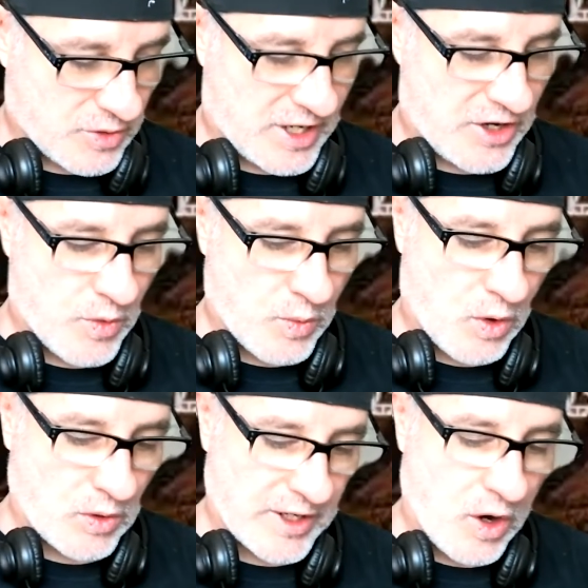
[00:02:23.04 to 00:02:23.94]
So again, you're
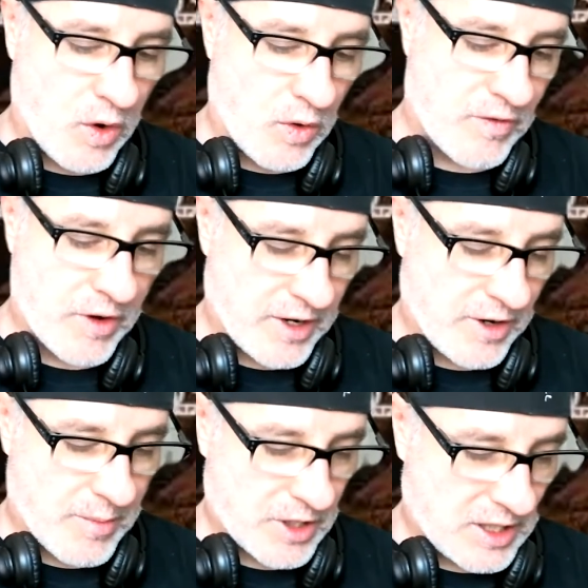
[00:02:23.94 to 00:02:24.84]
rolling over an
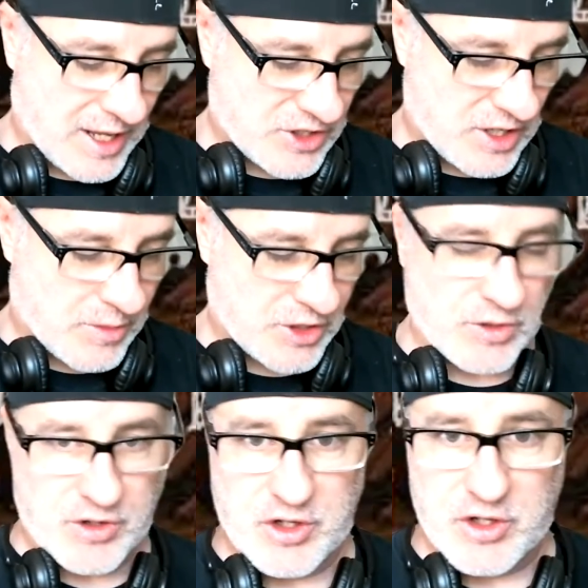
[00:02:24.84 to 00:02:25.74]
armor class number. So
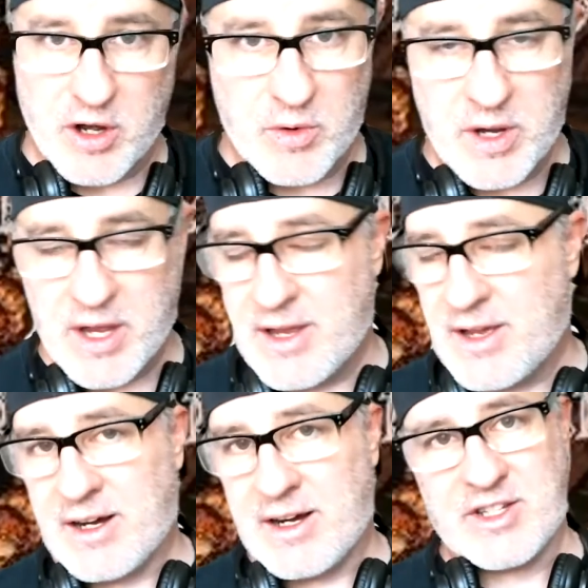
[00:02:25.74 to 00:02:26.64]
there's no
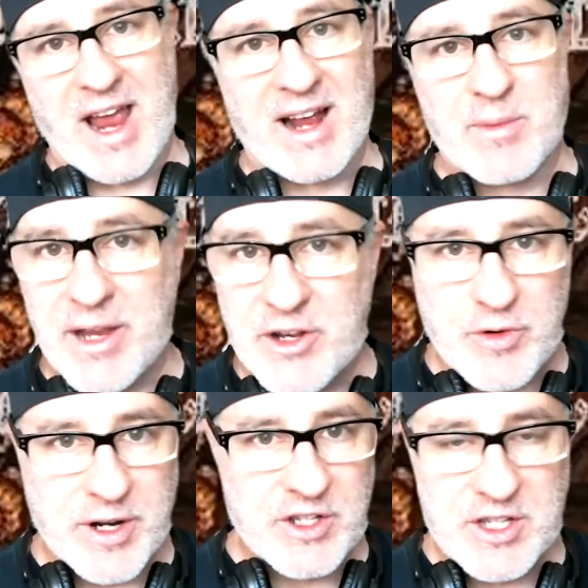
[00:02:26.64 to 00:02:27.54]
attack
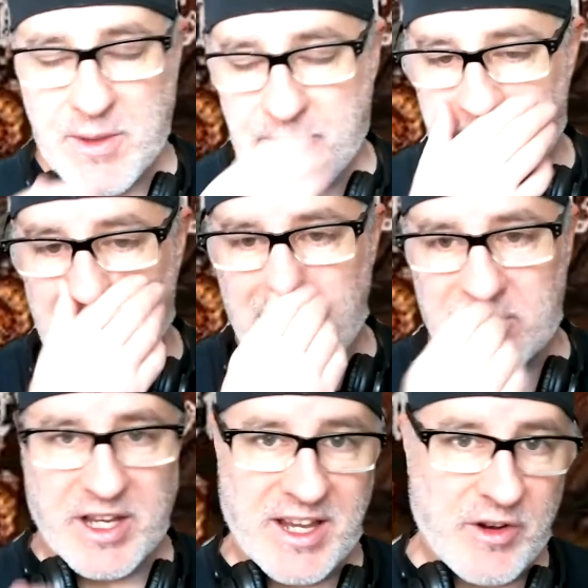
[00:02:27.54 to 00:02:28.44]
matrix
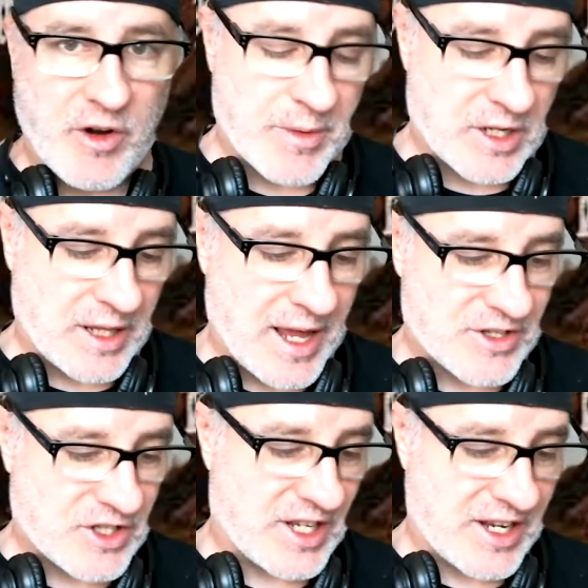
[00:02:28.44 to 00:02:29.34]
to hit armor
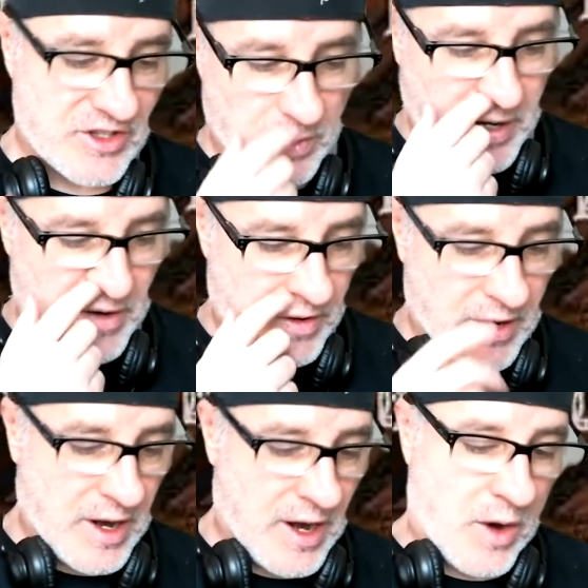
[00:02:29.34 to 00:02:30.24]
class 6 or whatever,
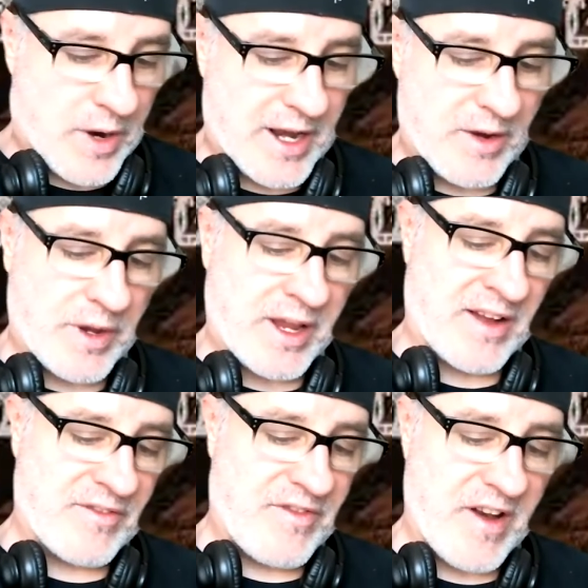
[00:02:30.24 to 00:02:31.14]
right? We
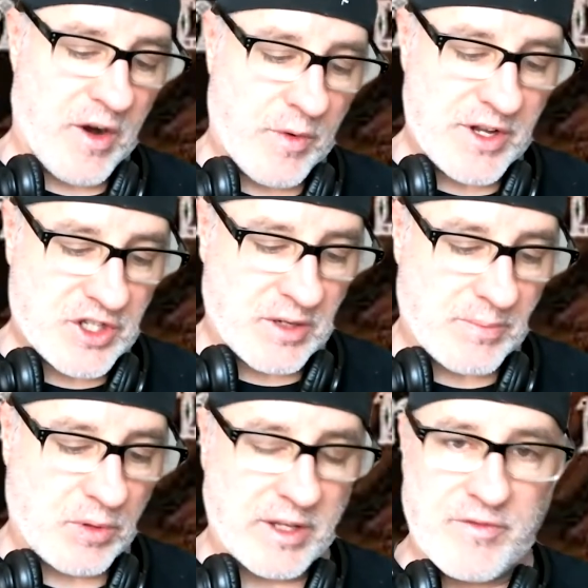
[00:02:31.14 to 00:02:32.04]
got very
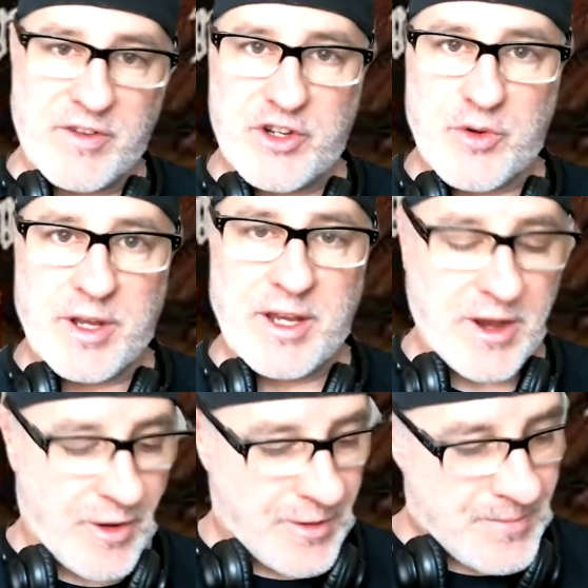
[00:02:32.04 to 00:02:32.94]
simple adventuring
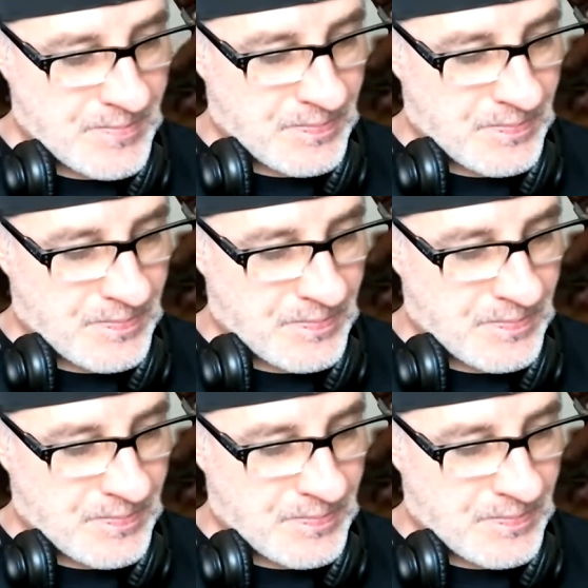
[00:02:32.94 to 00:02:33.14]
gear.